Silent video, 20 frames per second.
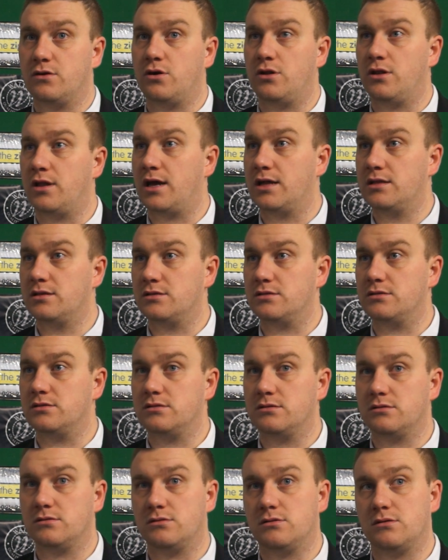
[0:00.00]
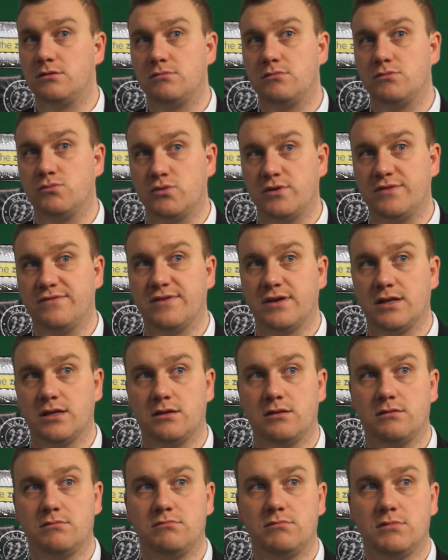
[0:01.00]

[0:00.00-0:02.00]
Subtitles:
all that, and we feel